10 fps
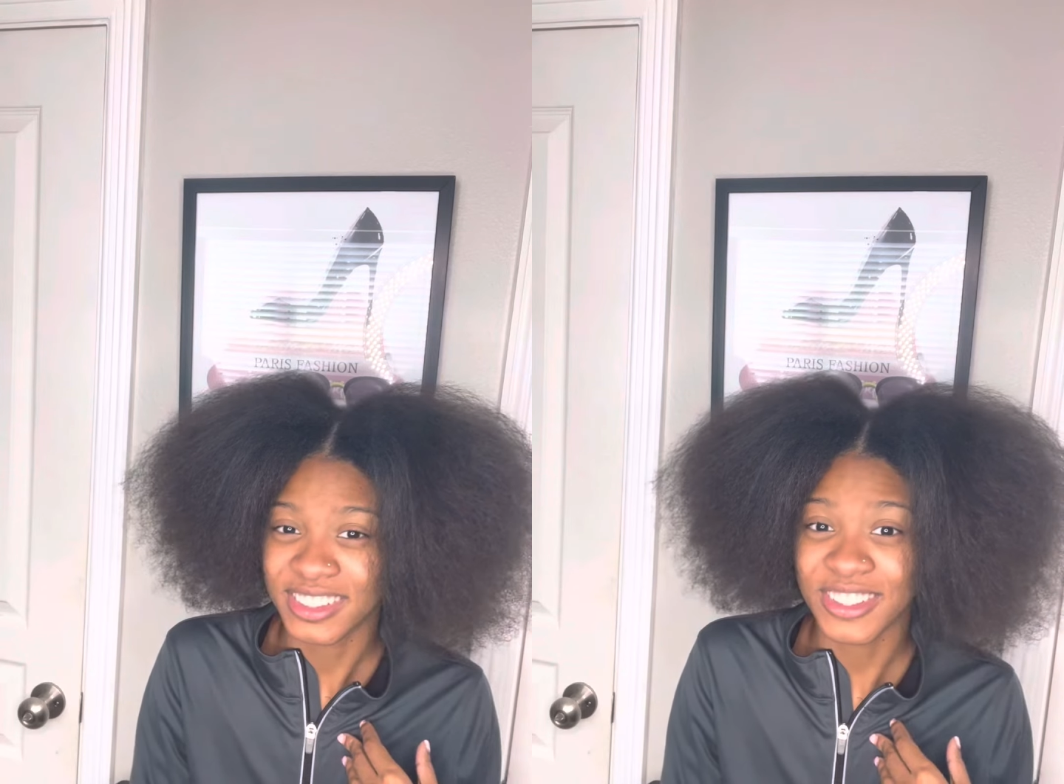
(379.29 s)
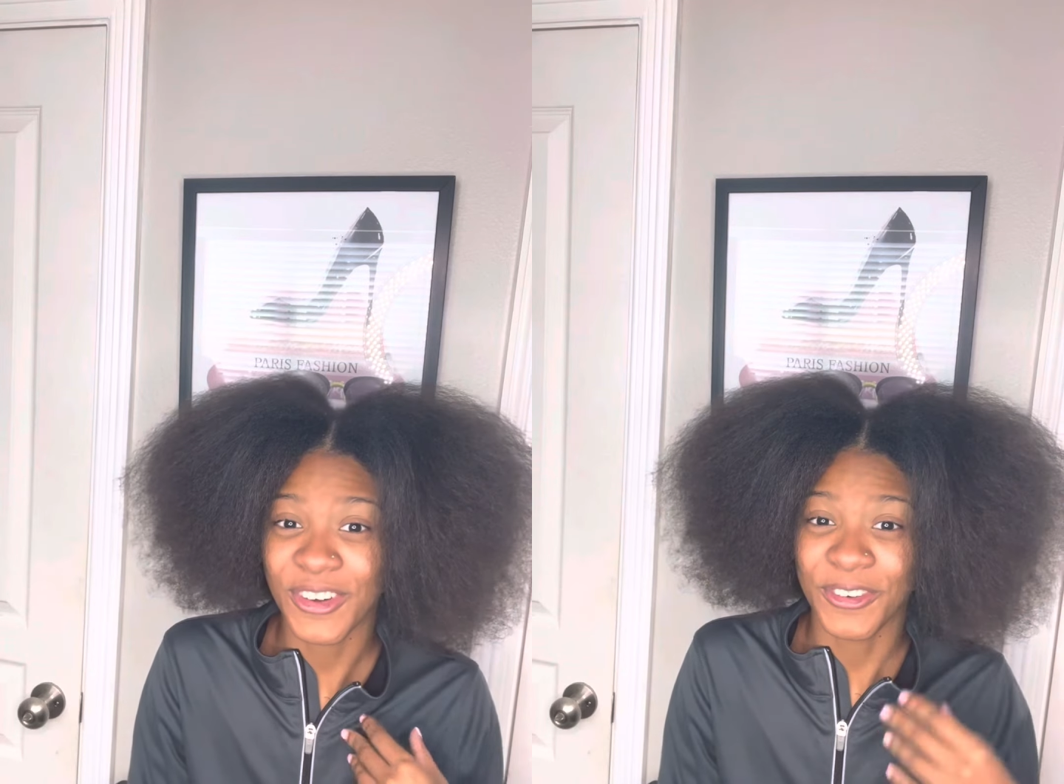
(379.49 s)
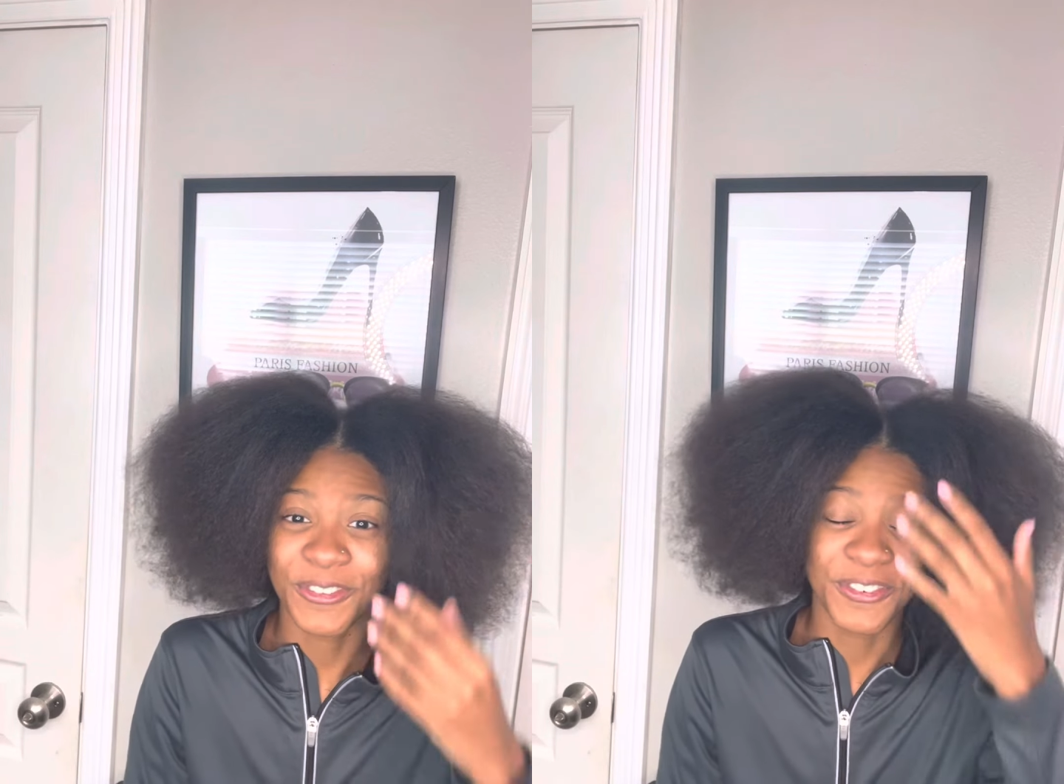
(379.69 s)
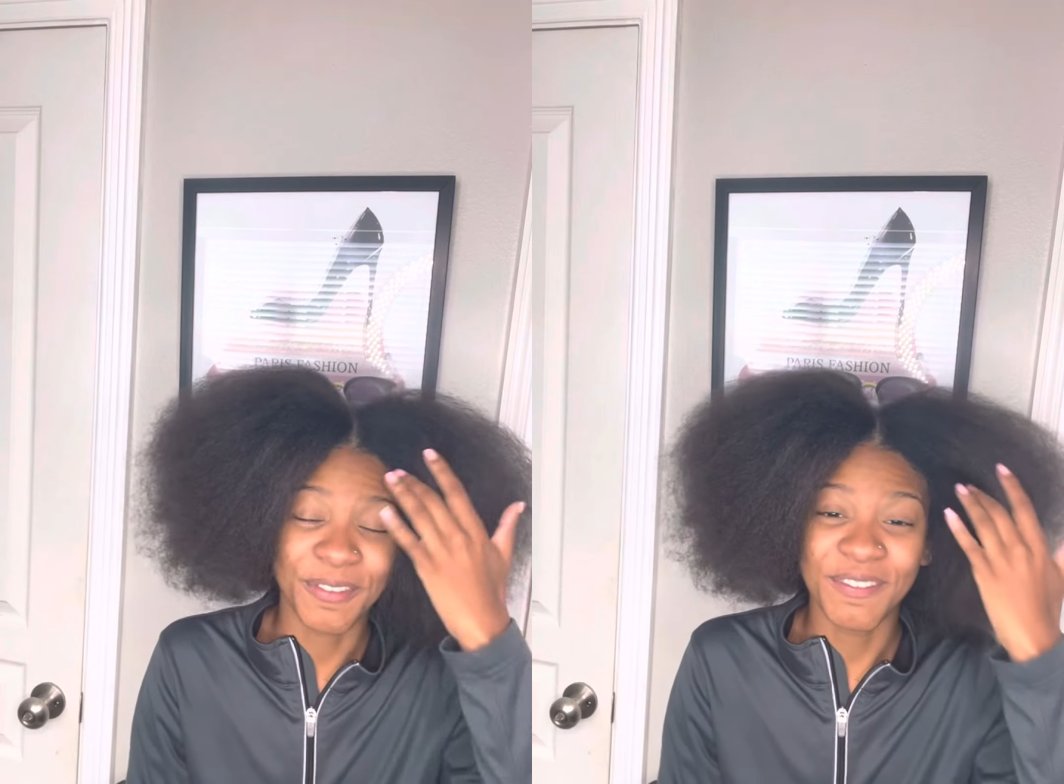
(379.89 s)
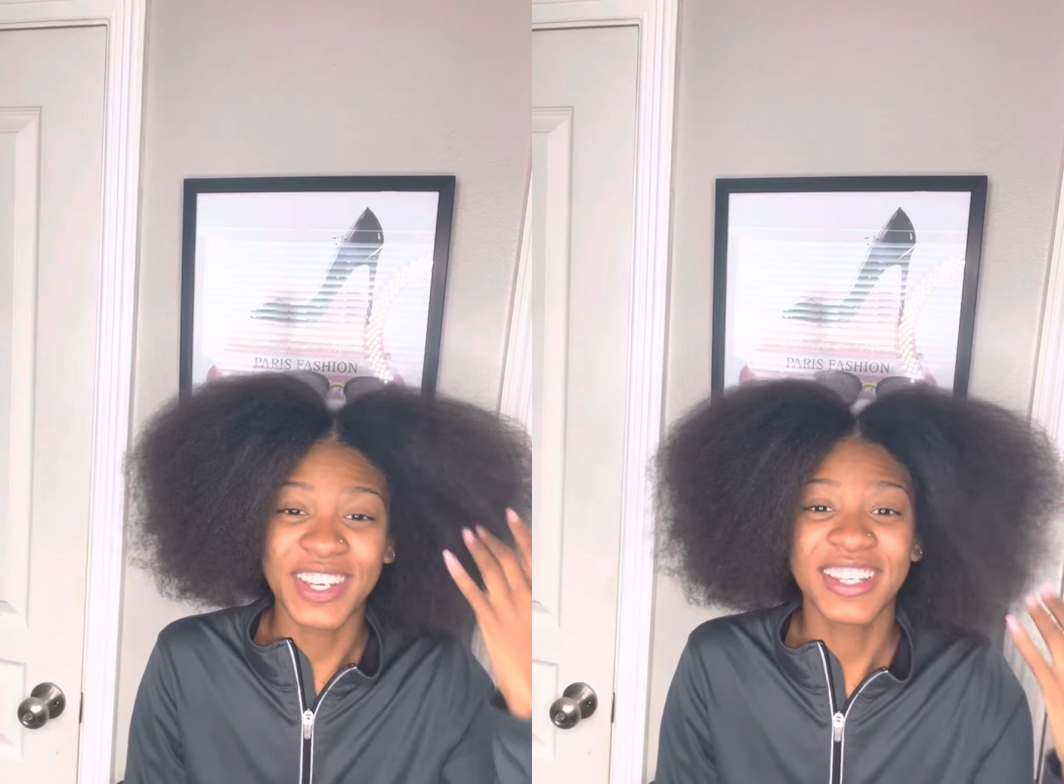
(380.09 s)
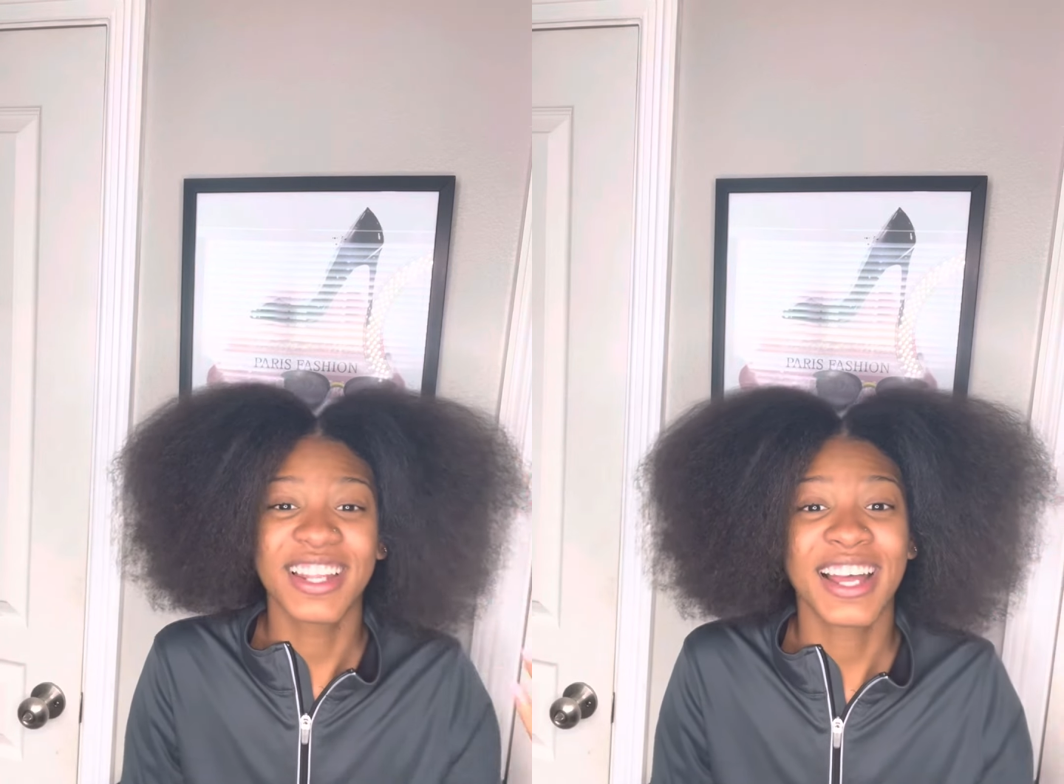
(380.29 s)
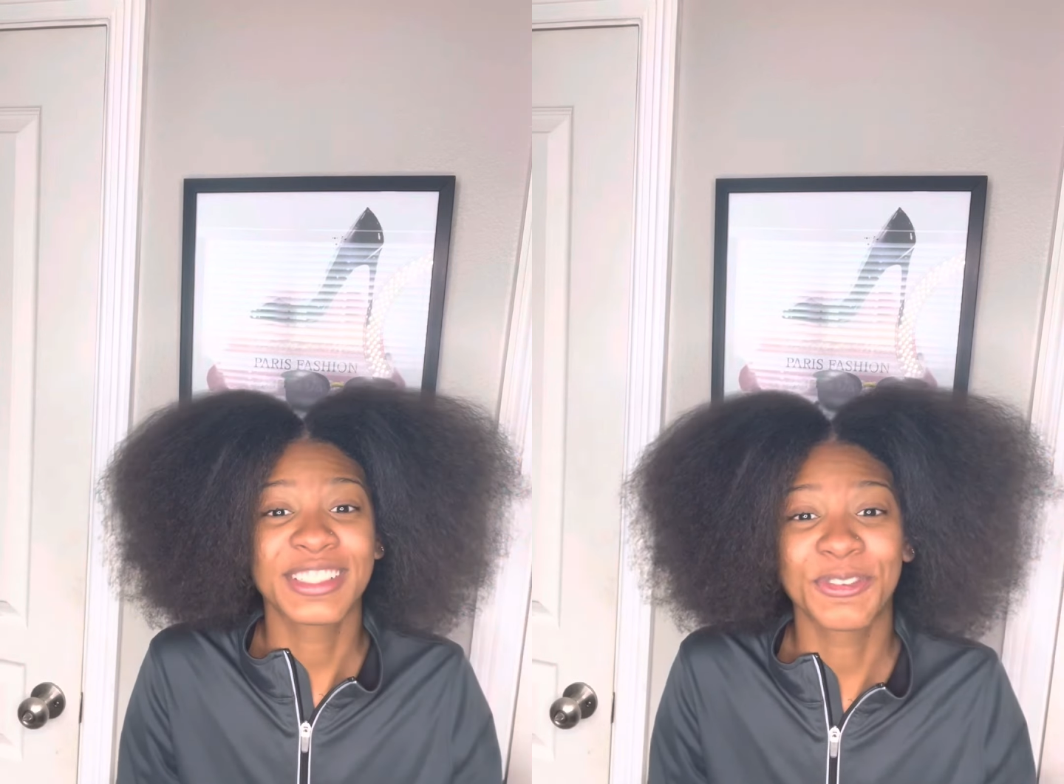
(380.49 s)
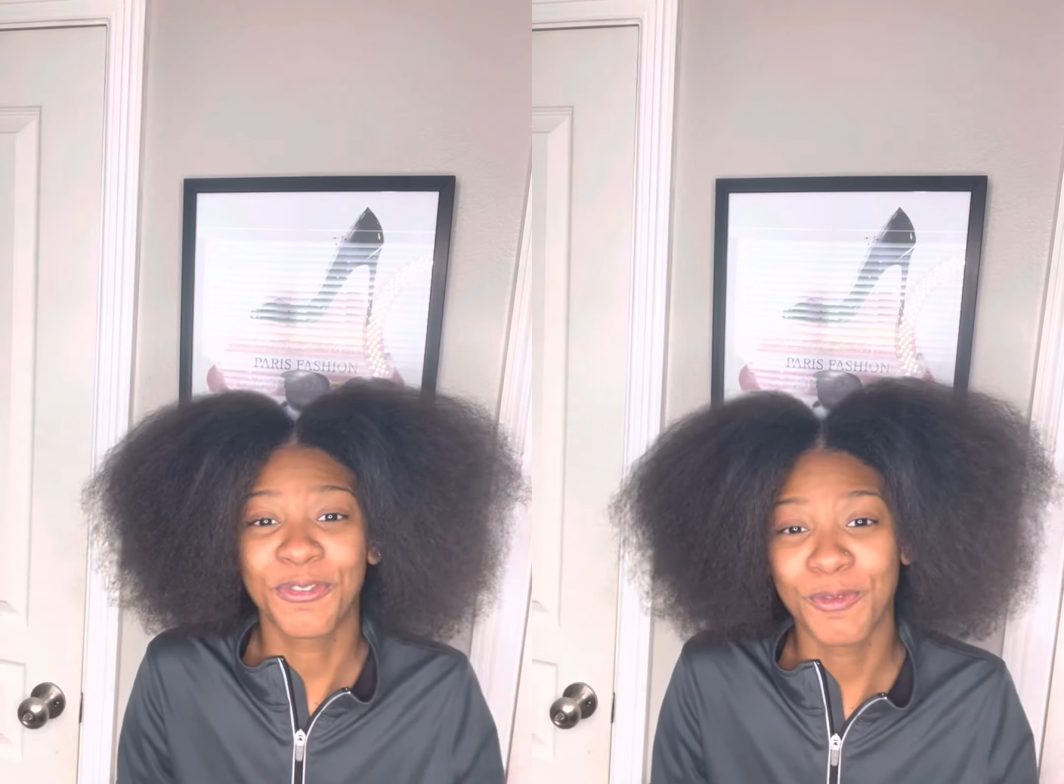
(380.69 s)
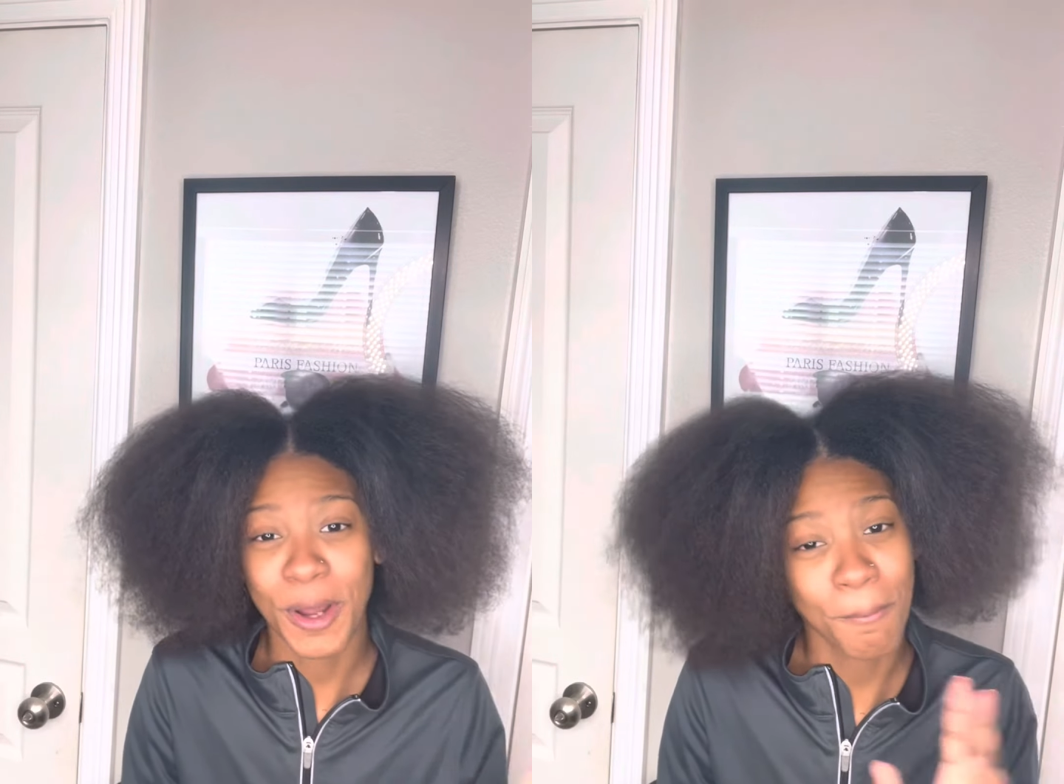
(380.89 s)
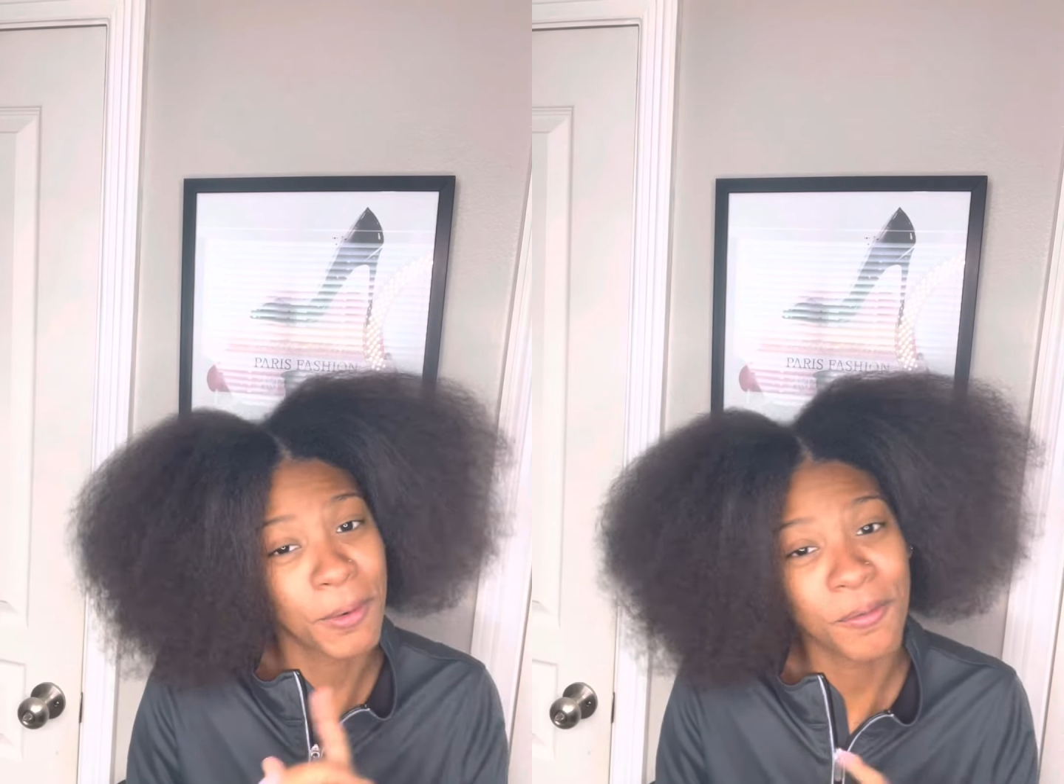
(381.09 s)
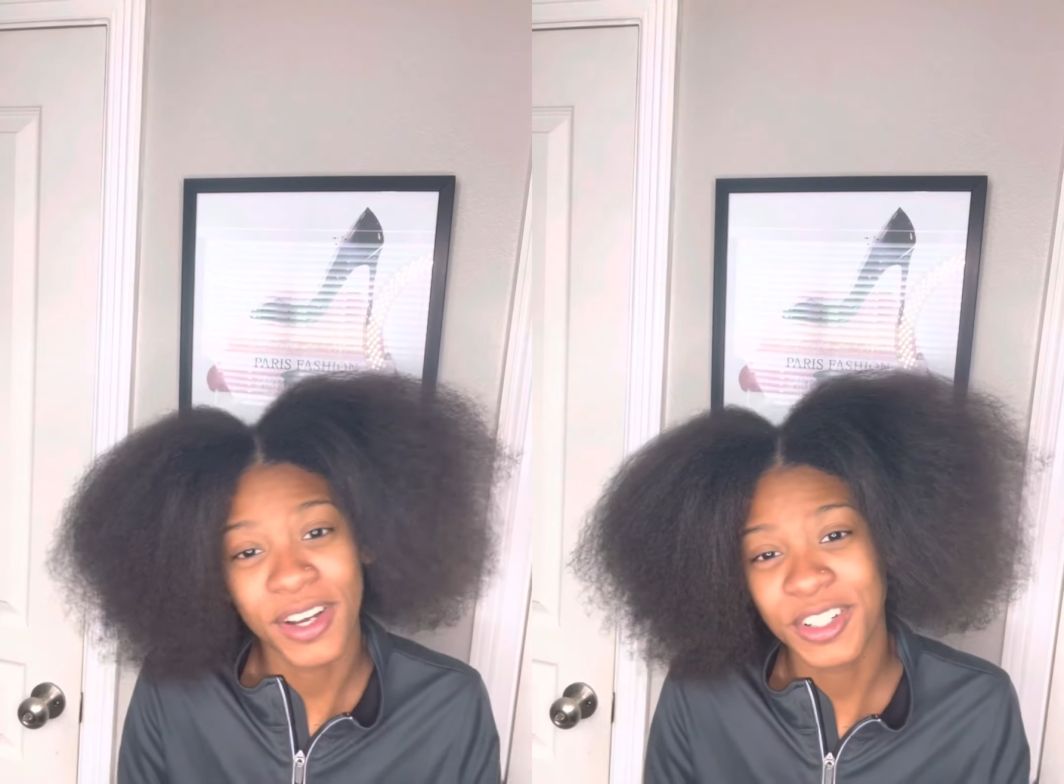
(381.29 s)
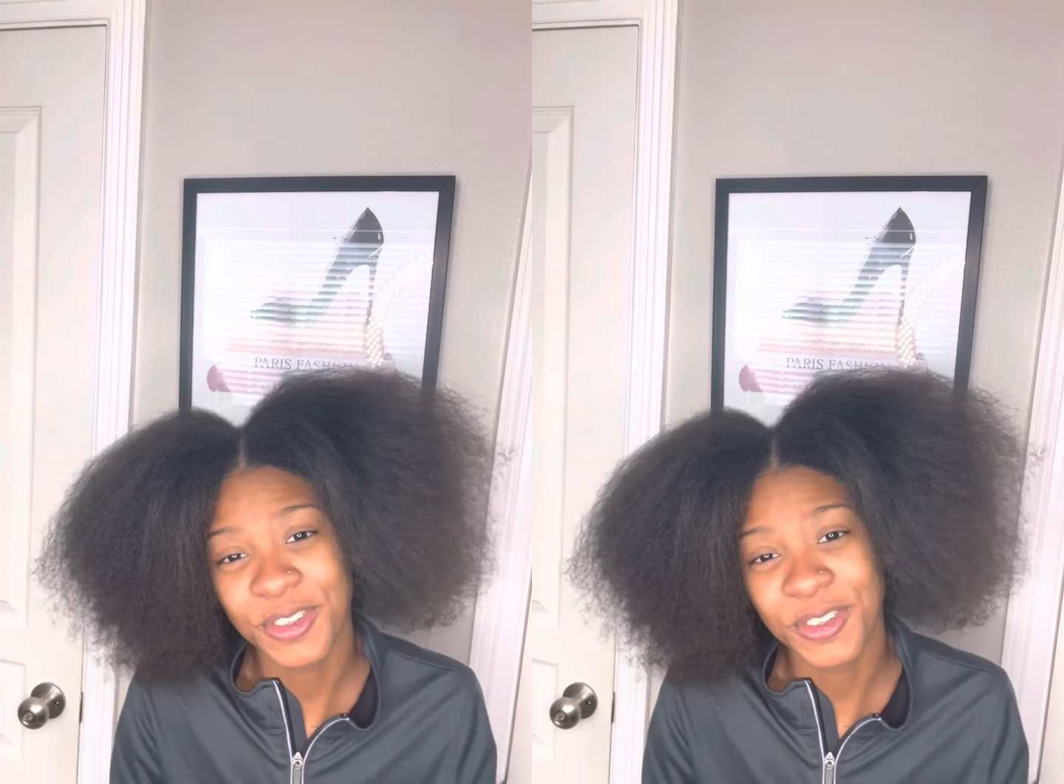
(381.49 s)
So for me, that's number one,